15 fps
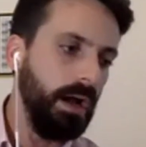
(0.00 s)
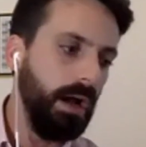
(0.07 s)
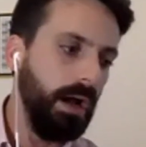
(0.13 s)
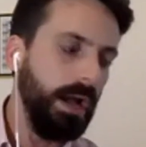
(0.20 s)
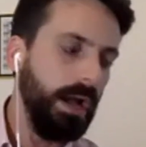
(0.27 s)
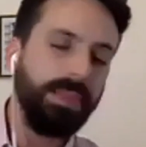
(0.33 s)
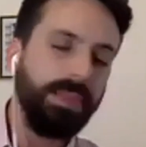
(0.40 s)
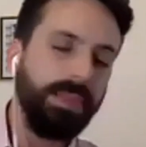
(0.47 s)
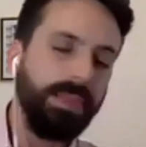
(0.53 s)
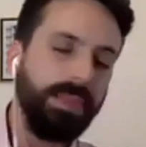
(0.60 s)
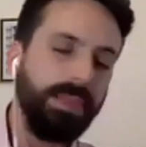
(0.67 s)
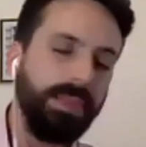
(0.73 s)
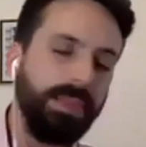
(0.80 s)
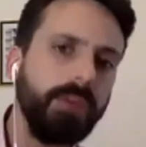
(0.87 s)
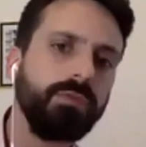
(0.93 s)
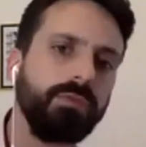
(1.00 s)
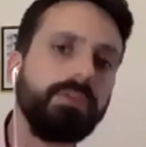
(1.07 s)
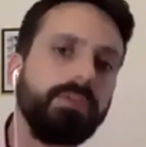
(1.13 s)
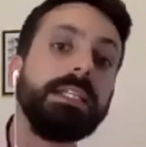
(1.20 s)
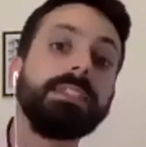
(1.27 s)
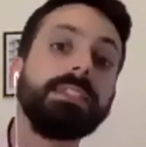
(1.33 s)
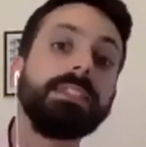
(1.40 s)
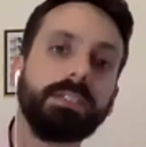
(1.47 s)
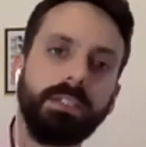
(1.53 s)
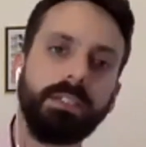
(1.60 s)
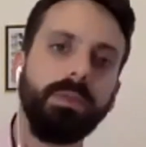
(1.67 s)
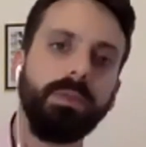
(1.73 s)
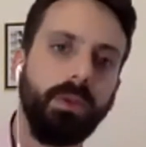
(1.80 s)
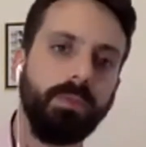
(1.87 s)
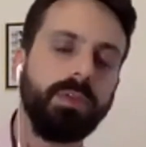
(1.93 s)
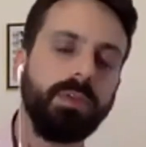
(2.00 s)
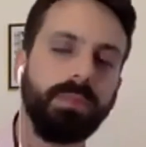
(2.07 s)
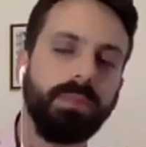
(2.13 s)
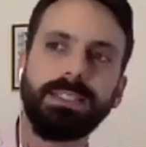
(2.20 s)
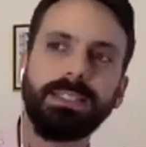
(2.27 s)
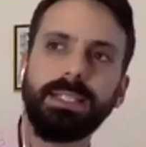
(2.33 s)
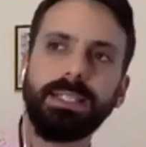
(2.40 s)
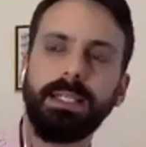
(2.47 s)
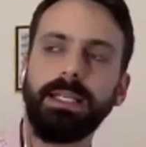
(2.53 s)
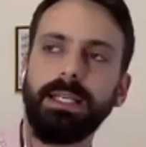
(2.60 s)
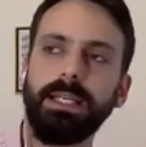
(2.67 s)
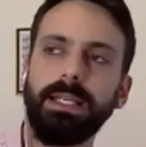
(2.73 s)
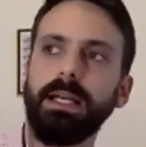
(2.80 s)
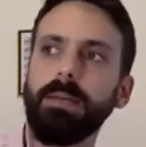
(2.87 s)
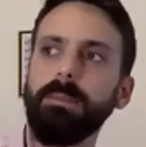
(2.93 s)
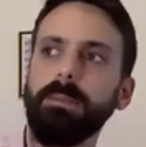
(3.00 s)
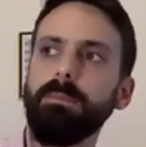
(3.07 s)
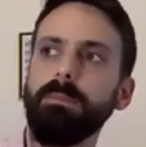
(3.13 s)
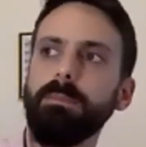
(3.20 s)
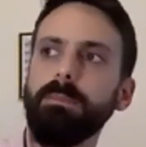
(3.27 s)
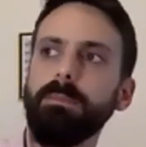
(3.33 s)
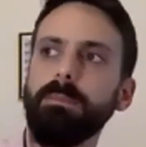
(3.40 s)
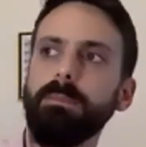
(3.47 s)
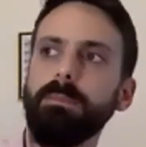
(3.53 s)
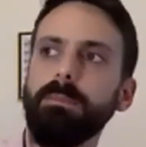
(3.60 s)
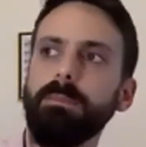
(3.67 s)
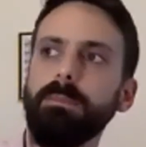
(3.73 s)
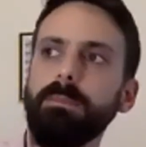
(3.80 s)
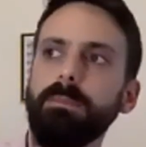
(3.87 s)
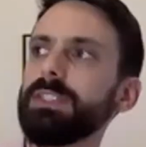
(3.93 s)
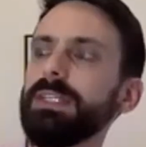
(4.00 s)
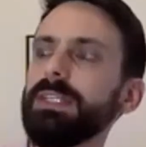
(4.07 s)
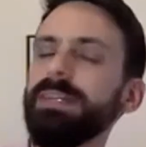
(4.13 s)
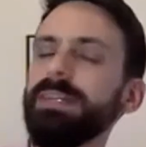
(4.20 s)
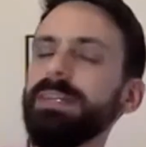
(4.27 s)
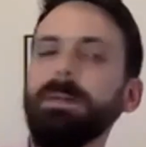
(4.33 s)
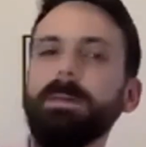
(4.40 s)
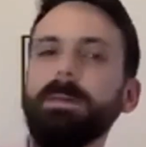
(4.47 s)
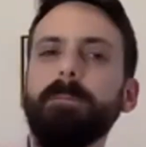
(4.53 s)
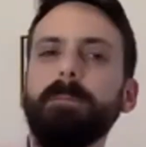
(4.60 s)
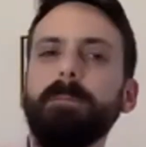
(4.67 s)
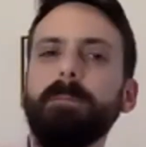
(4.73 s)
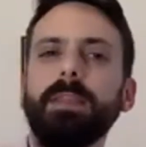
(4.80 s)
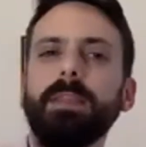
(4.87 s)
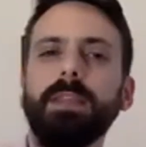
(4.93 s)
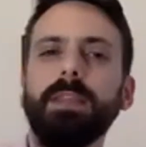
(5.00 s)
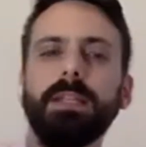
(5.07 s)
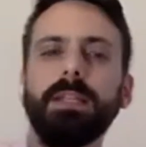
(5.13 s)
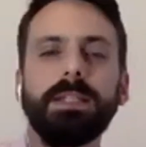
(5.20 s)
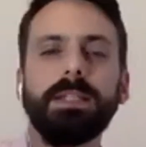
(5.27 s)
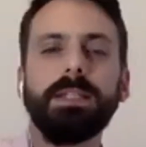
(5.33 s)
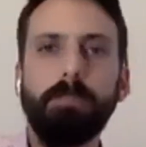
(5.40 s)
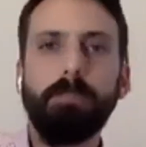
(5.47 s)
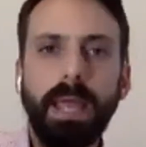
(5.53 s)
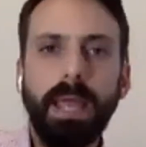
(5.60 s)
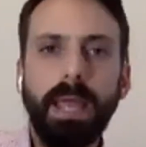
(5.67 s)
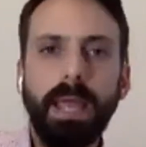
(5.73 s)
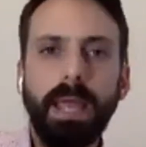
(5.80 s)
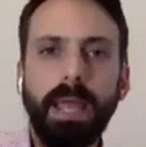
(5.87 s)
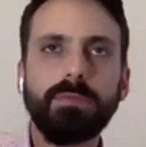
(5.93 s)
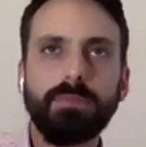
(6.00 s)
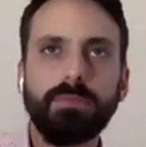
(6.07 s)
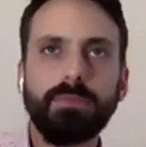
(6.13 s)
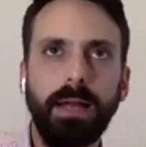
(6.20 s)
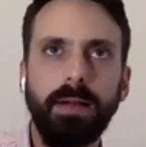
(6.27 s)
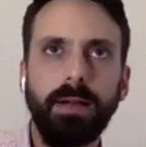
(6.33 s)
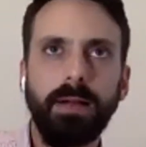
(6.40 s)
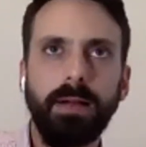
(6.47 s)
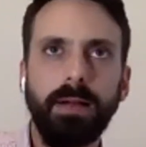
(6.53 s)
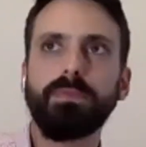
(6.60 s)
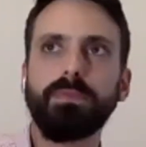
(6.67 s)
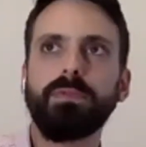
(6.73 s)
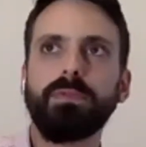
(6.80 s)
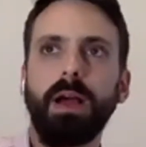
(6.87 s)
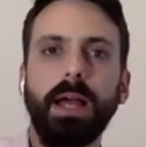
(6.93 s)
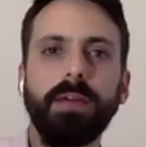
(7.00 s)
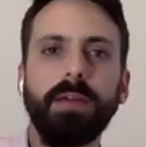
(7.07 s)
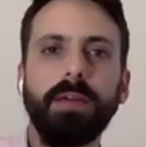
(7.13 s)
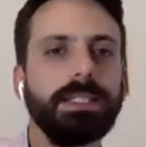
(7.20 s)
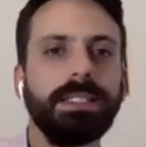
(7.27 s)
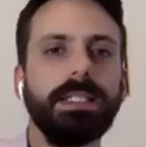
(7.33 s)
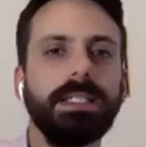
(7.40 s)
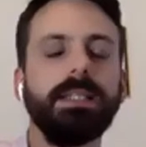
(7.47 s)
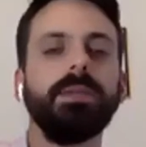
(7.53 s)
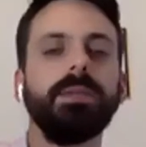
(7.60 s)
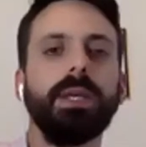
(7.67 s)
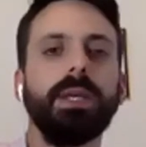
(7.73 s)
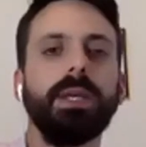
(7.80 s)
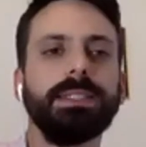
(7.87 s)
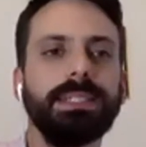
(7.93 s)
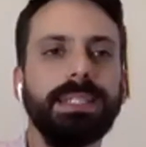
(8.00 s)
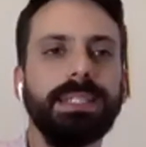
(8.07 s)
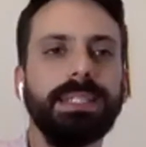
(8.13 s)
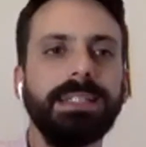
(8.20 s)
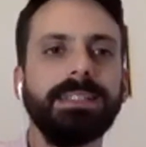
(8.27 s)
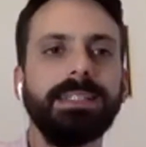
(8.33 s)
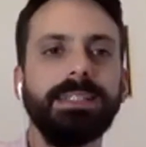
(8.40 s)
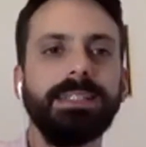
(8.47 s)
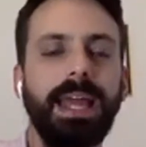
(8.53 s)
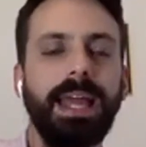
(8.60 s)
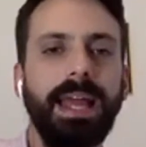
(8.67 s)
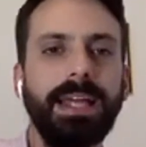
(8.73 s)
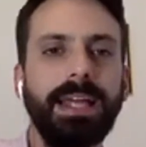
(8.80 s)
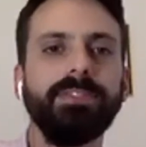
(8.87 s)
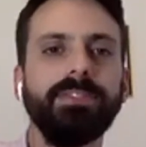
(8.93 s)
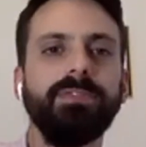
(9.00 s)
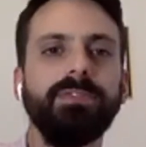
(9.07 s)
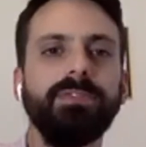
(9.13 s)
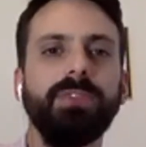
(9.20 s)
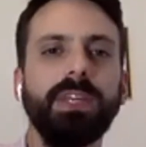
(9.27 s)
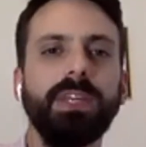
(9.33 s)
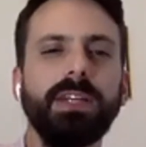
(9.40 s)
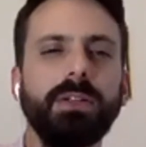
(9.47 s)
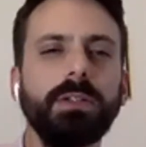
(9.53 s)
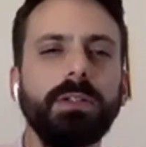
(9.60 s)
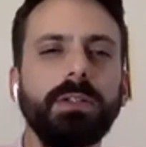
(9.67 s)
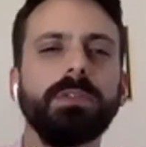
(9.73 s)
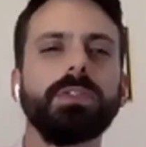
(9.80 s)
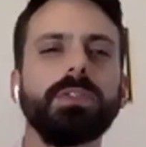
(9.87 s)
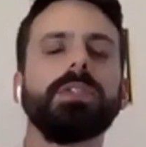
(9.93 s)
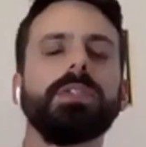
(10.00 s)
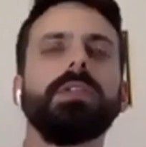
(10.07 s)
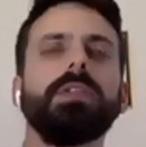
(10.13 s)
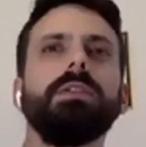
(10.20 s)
I think I have reason to be optimistic here because the debate around privacy that we're seeing today feels